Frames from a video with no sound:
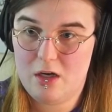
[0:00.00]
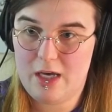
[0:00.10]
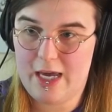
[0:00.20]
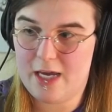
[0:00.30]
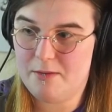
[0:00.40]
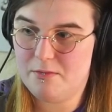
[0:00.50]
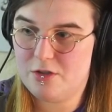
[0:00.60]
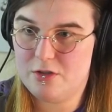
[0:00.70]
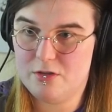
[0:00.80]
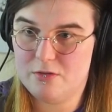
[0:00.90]
aim
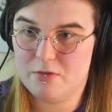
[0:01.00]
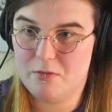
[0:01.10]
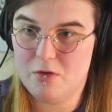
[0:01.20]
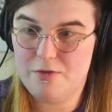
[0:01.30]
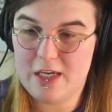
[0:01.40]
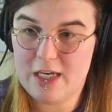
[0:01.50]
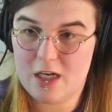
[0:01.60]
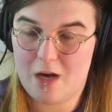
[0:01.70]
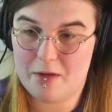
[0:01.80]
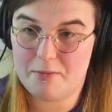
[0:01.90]
to remove the
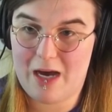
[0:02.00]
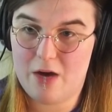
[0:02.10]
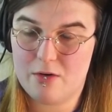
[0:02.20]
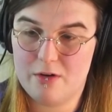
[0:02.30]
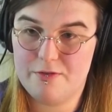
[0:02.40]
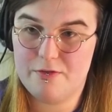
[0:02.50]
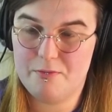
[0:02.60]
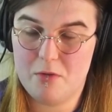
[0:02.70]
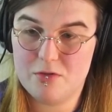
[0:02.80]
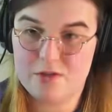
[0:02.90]
economic power of
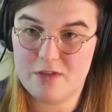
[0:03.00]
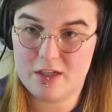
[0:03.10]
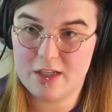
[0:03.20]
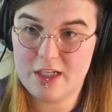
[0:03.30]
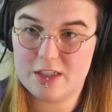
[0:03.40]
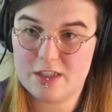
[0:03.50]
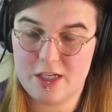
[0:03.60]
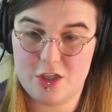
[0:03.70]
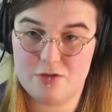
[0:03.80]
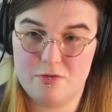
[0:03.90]
most of the elites. They
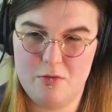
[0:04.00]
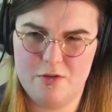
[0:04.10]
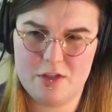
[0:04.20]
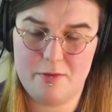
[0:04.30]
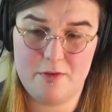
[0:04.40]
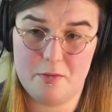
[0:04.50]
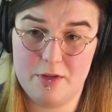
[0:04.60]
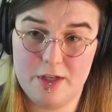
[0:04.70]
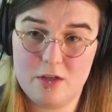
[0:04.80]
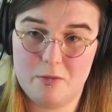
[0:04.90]
just removed some of their
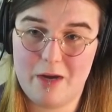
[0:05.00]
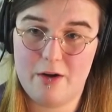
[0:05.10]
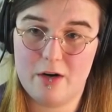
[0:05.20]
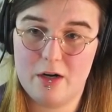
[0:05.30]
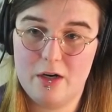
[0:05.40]
political power.